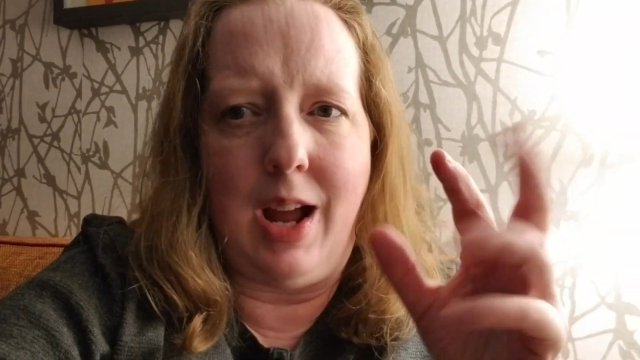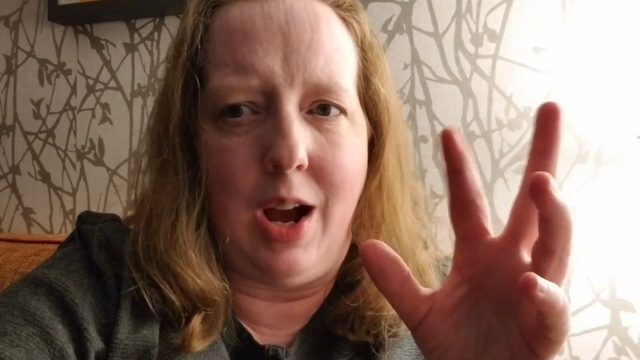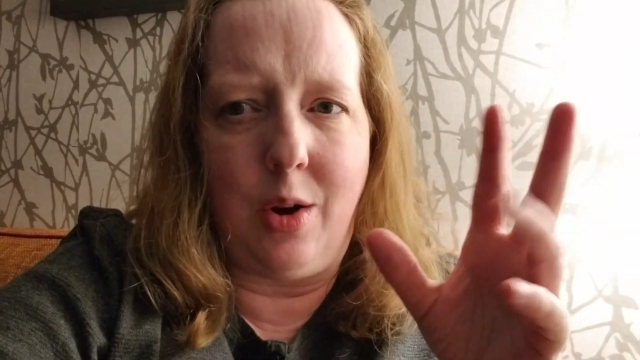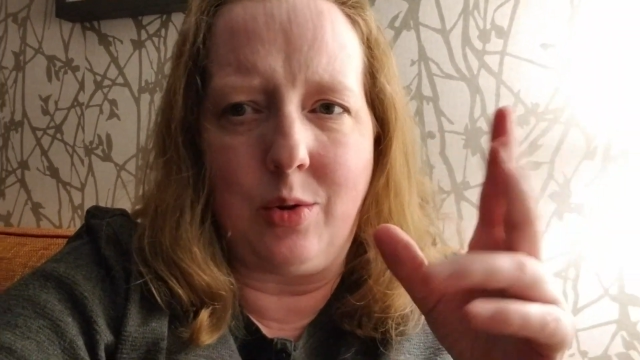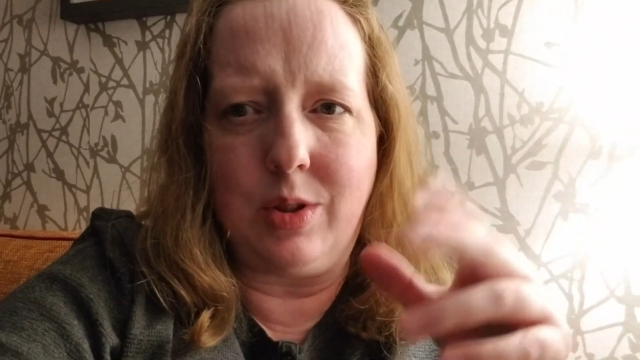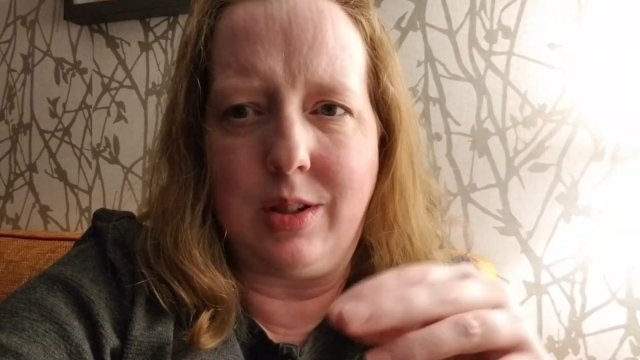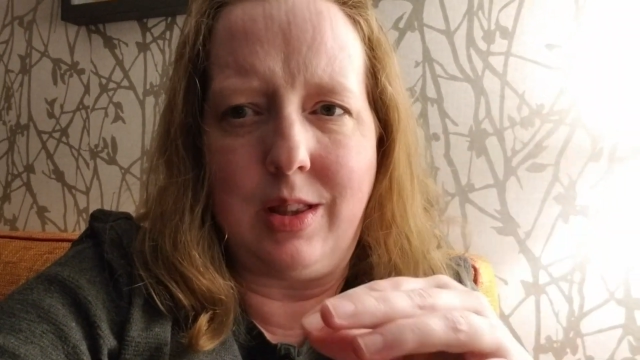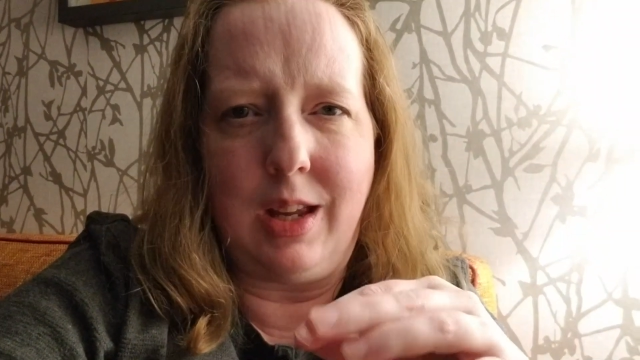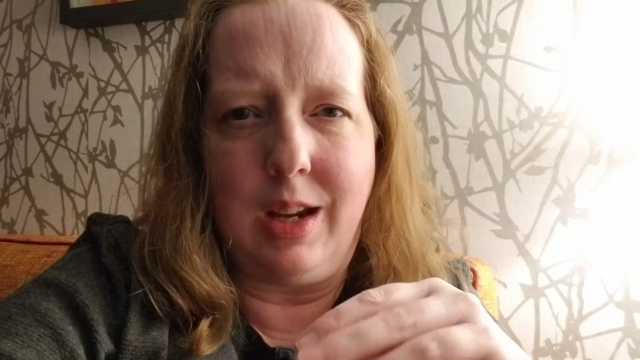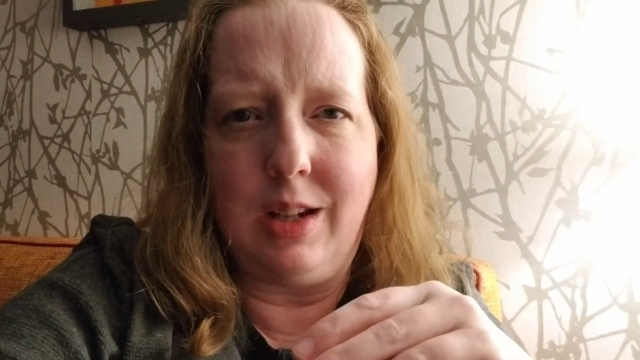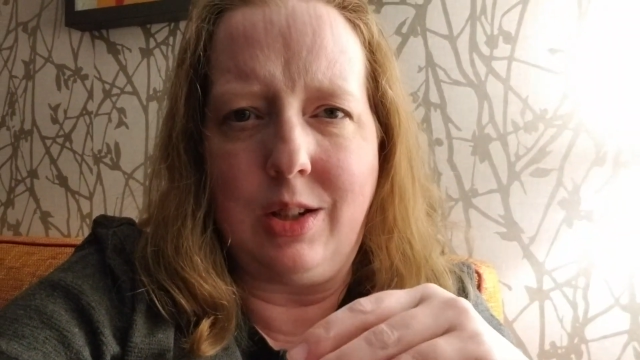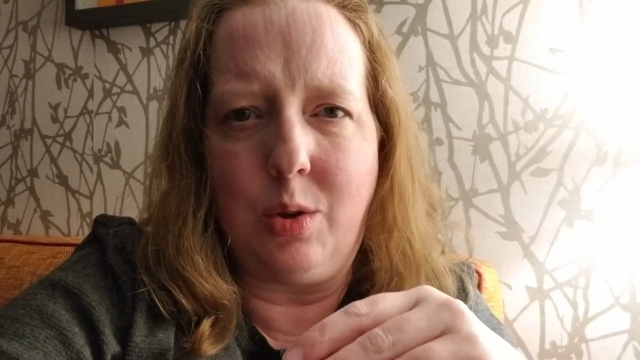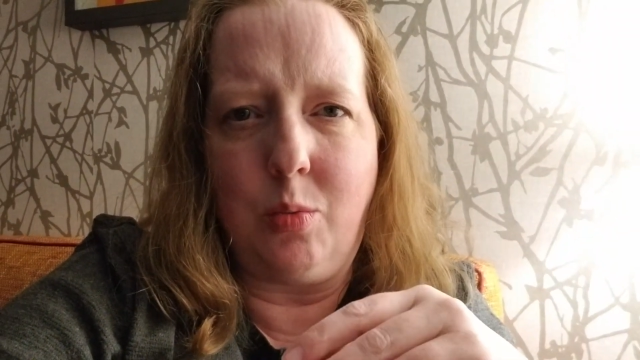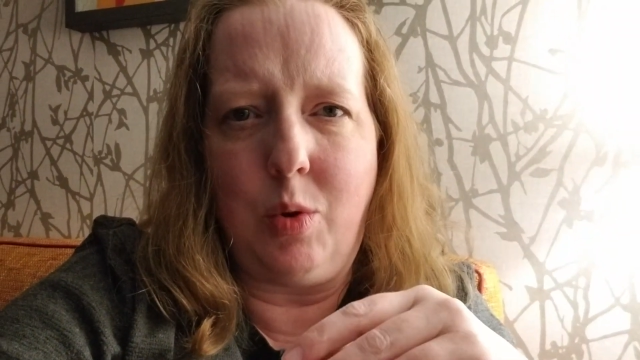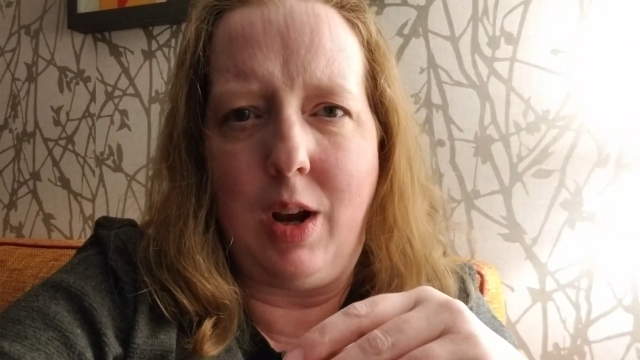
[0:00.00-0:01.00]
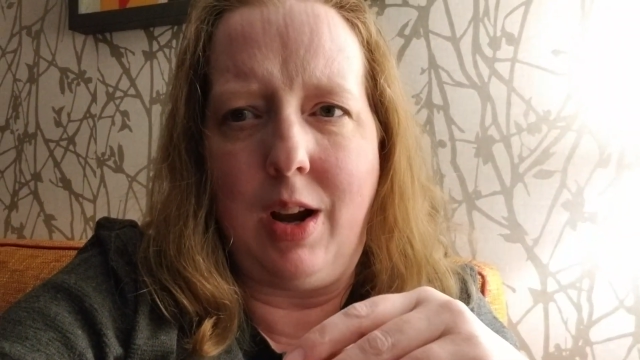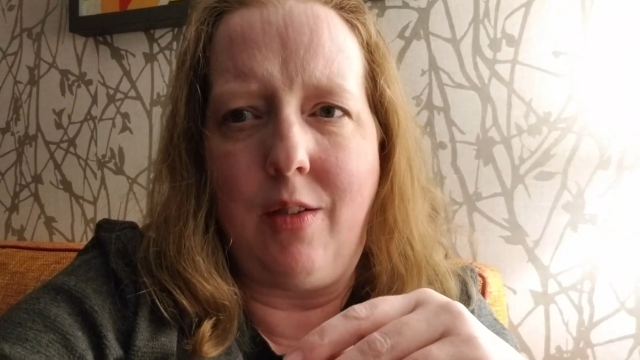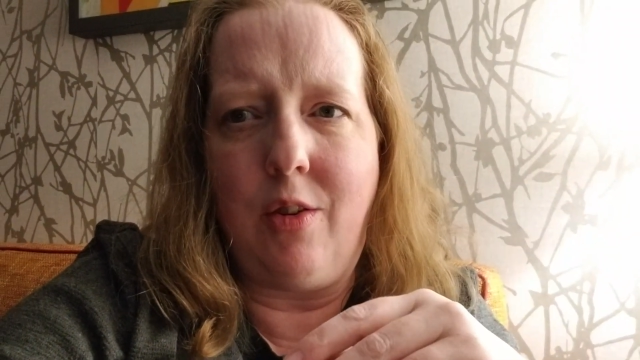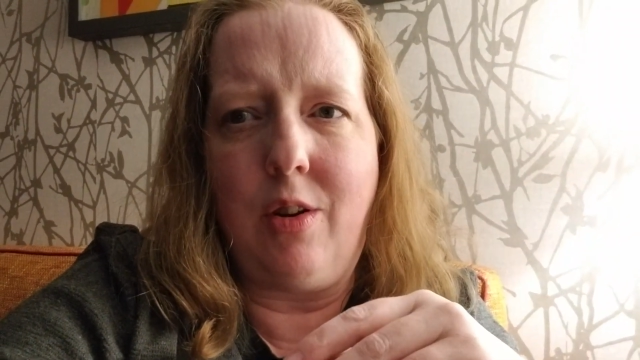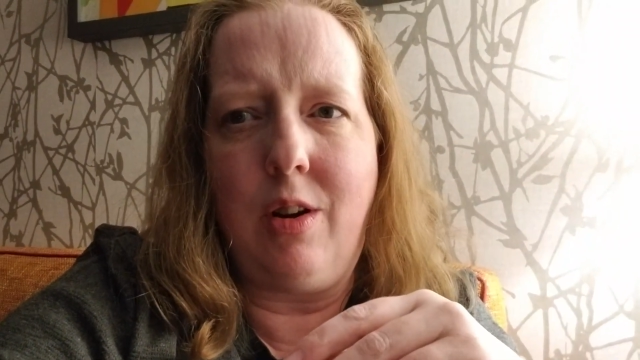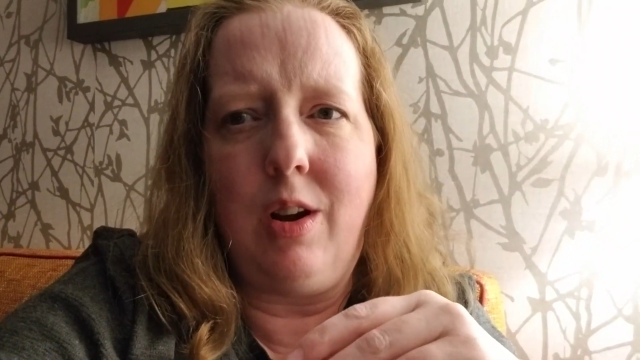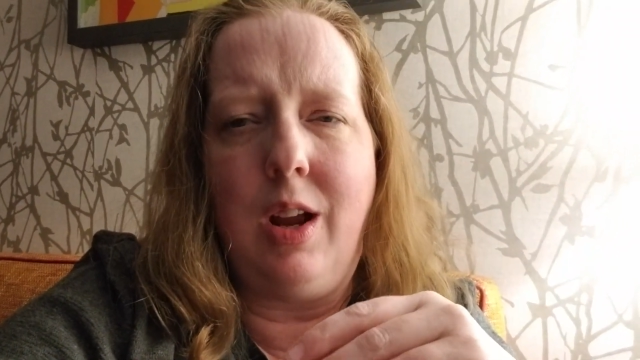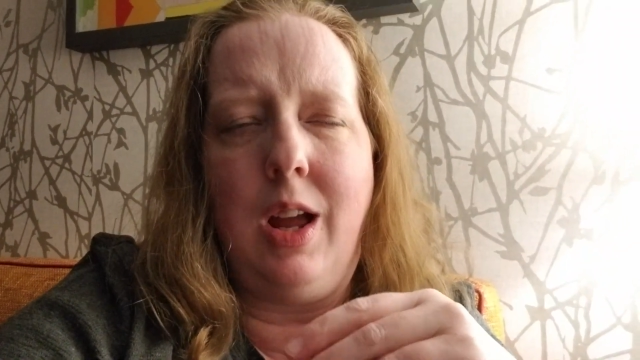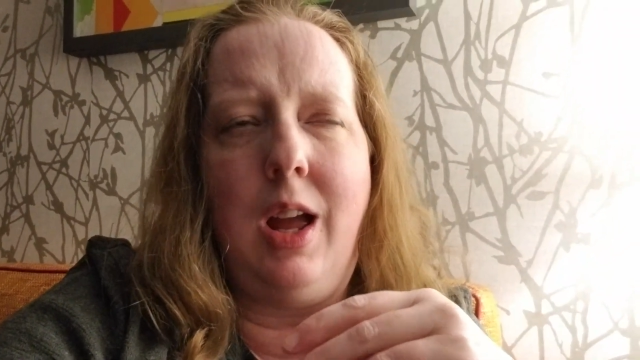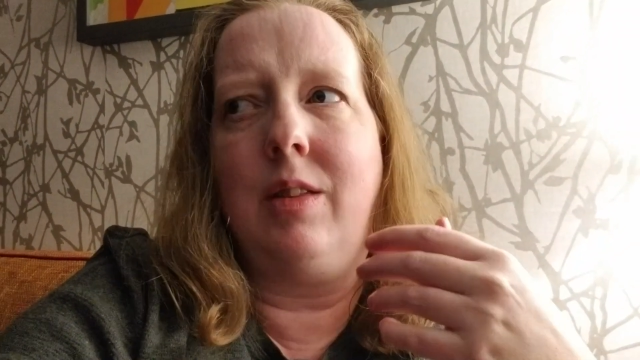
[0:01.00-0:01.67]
house things or whatever.